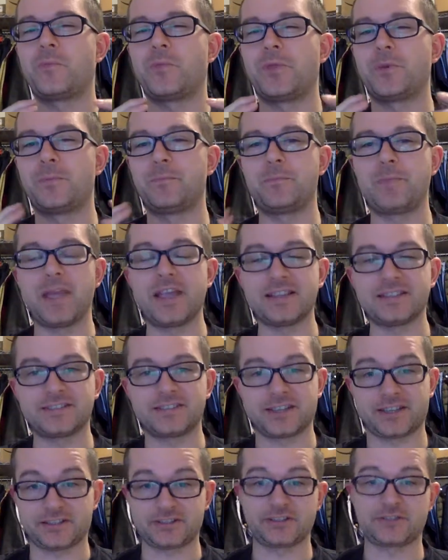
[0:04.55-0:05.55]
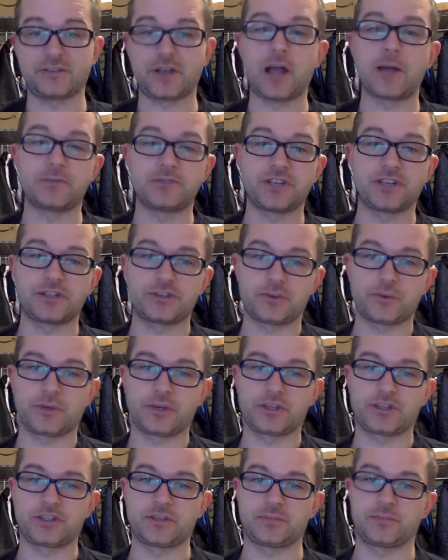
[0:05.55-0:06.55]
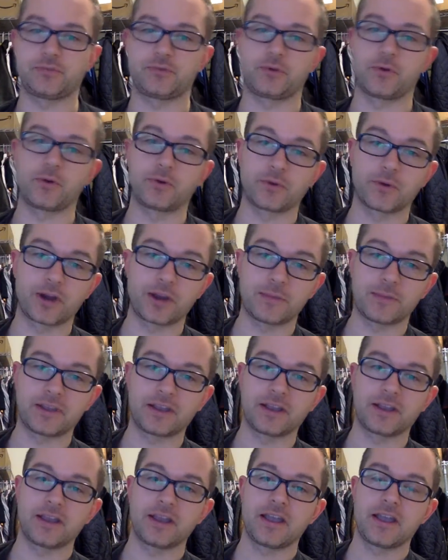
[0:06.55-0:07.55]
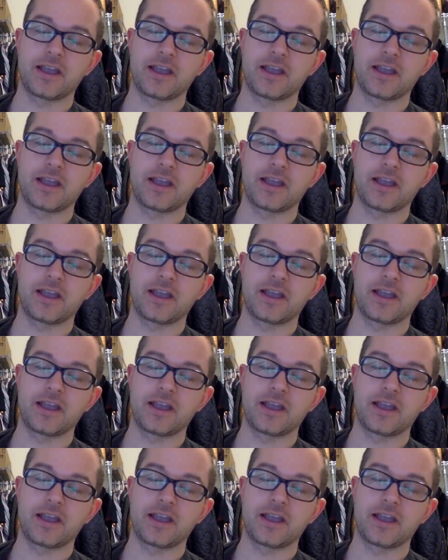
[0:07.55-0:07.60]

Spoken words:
the basics of object-oriented programming.